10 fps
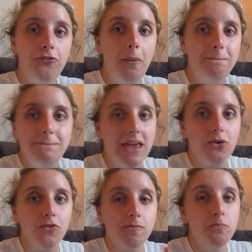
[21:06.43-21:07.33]

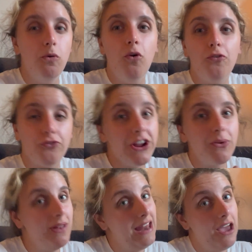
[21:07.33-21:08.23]
meals more
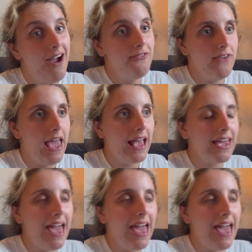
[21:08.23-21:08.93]
frequently, I think,